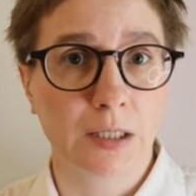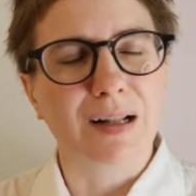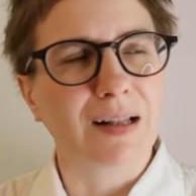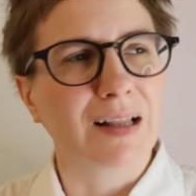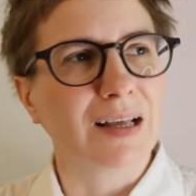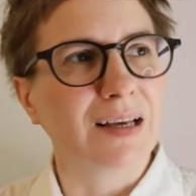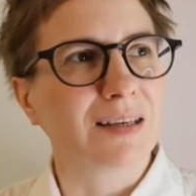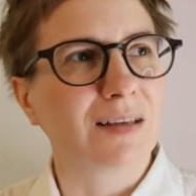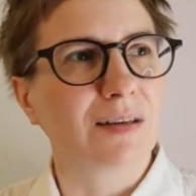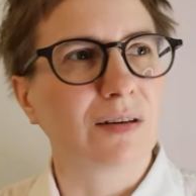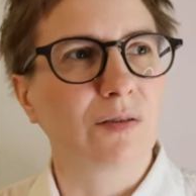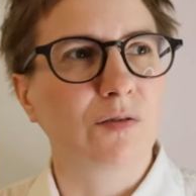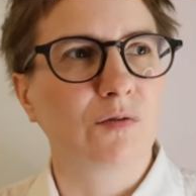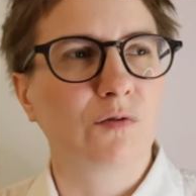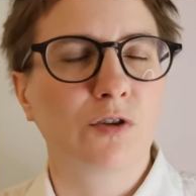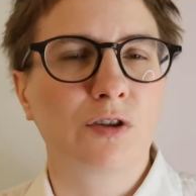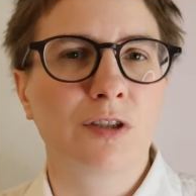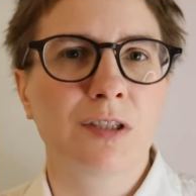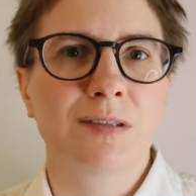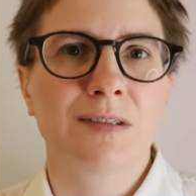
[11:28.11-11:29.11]
Like,
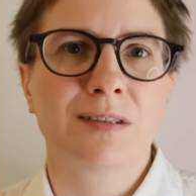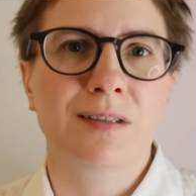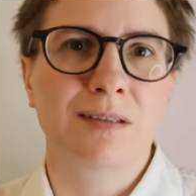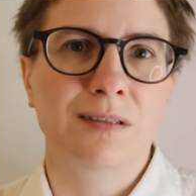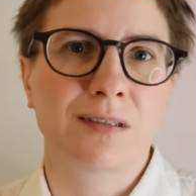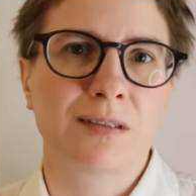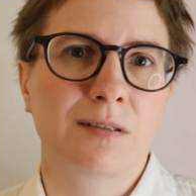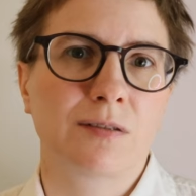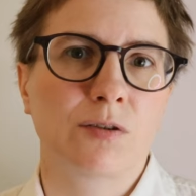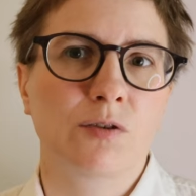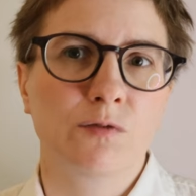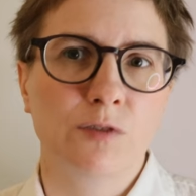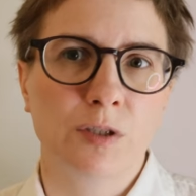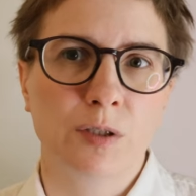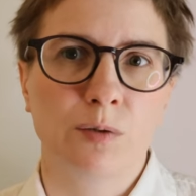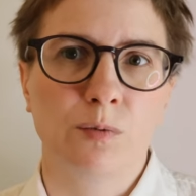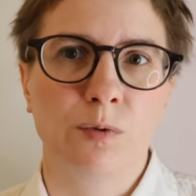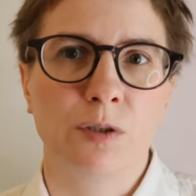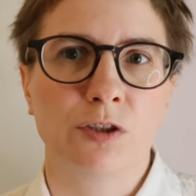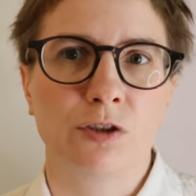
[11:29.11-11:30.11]
for instance,
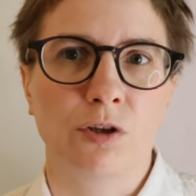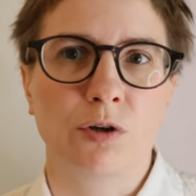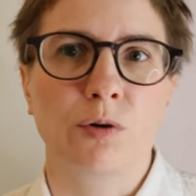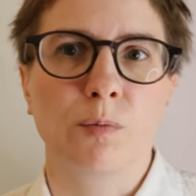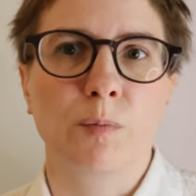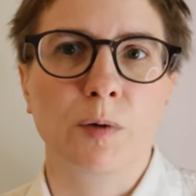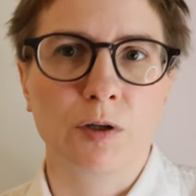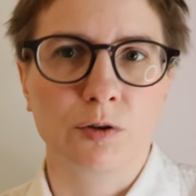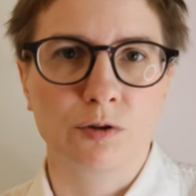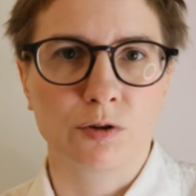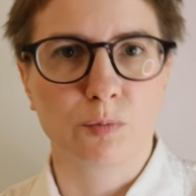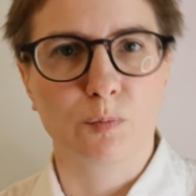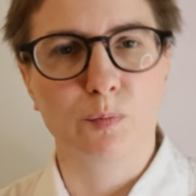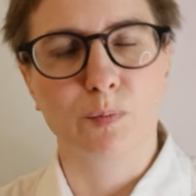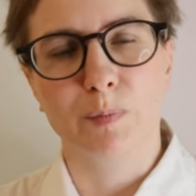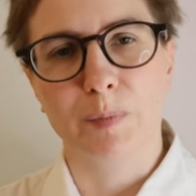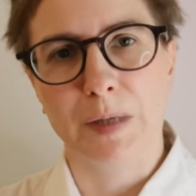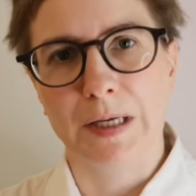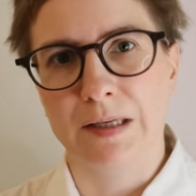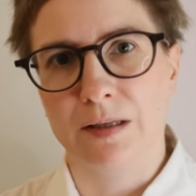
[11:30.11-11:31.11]
often we talk
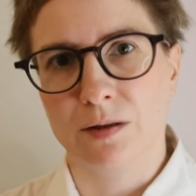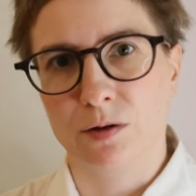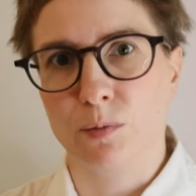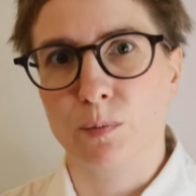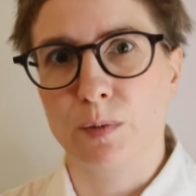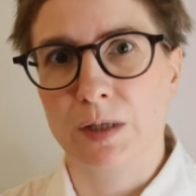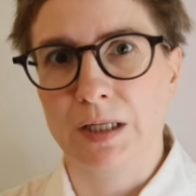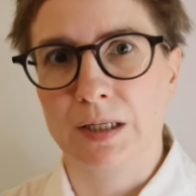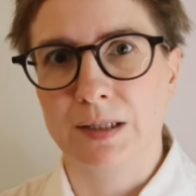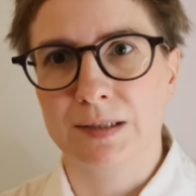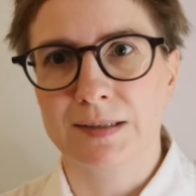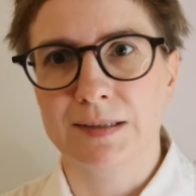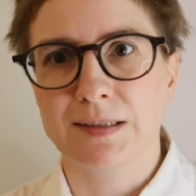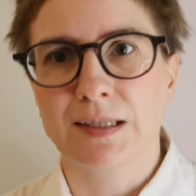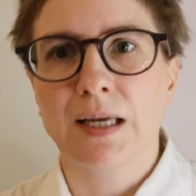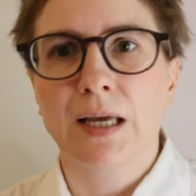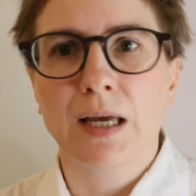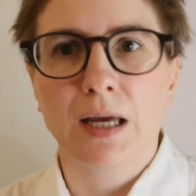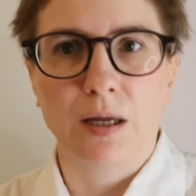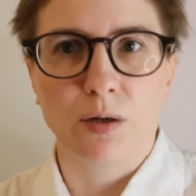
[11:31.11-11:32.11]
about paying the
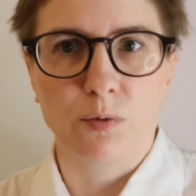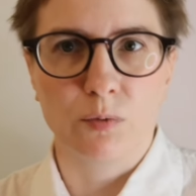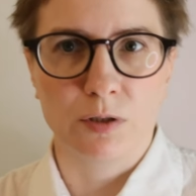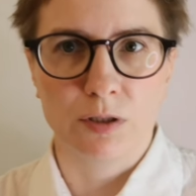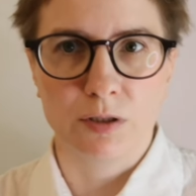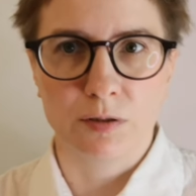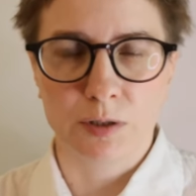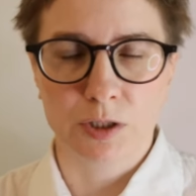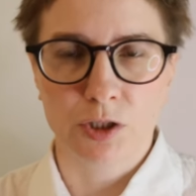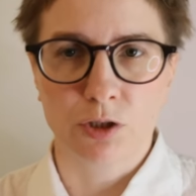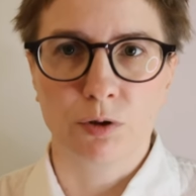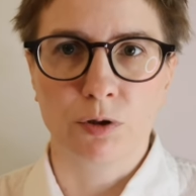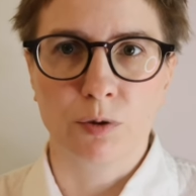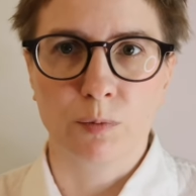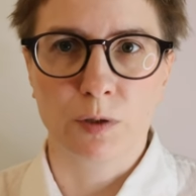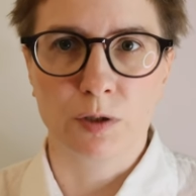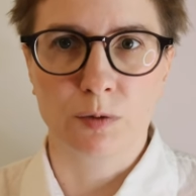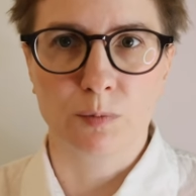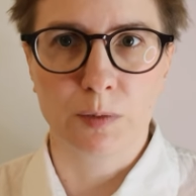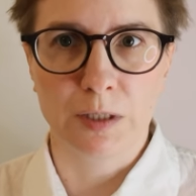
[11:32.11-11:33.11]
bills, and when you talk
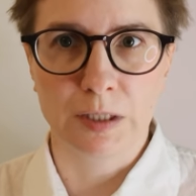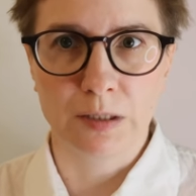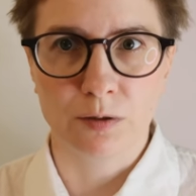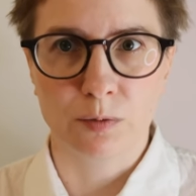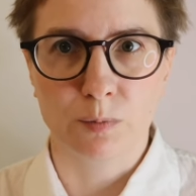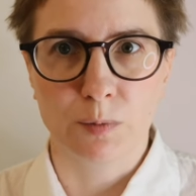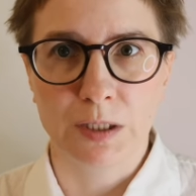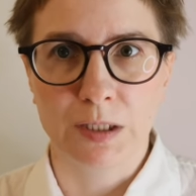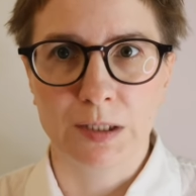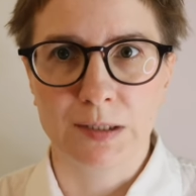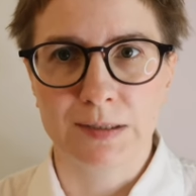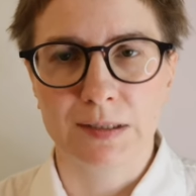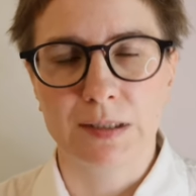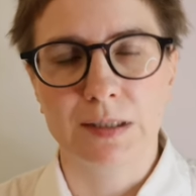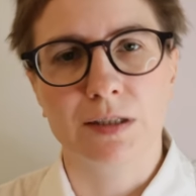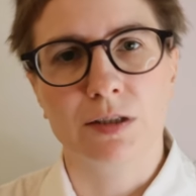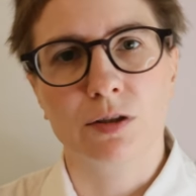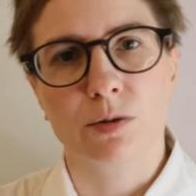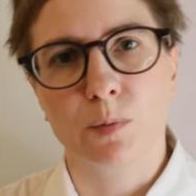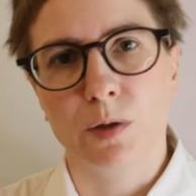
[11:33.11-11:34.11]
about paying the bills,
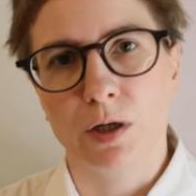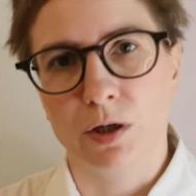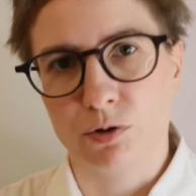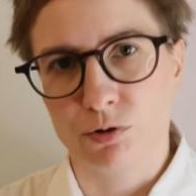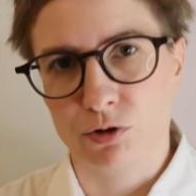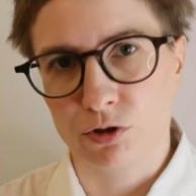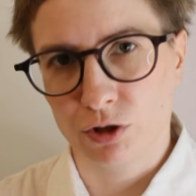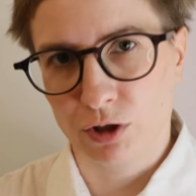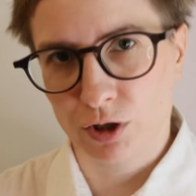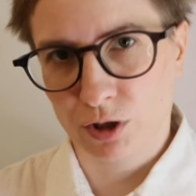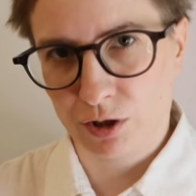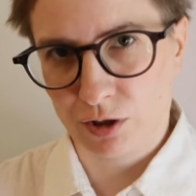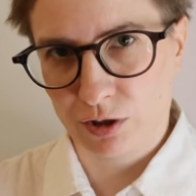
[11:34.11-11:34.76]
it's about